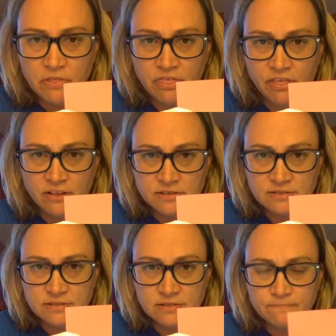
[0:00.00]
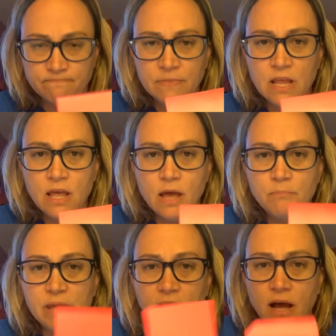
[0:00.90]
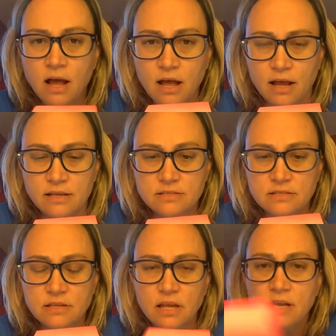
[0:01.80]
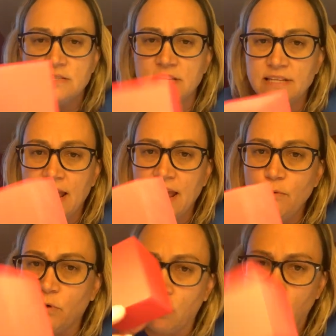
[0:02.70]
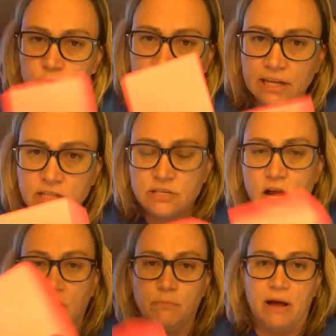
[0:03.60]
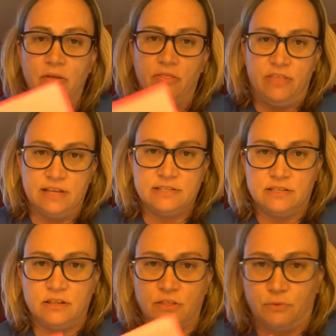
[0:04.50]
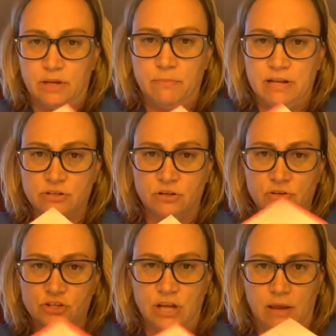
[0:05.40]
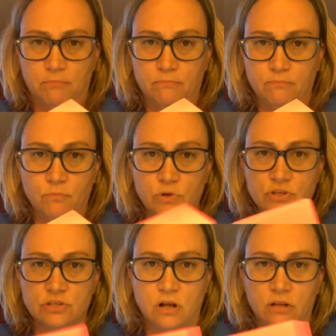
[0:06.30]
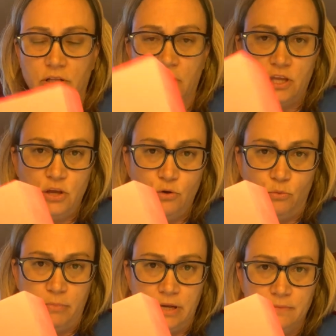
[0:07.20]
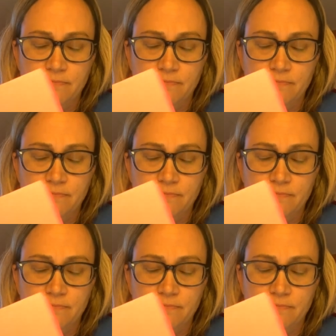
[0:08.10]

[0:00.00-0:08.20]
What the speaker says: this. Because today we're only going to talk about this three-dimensional shape, which is called a cube.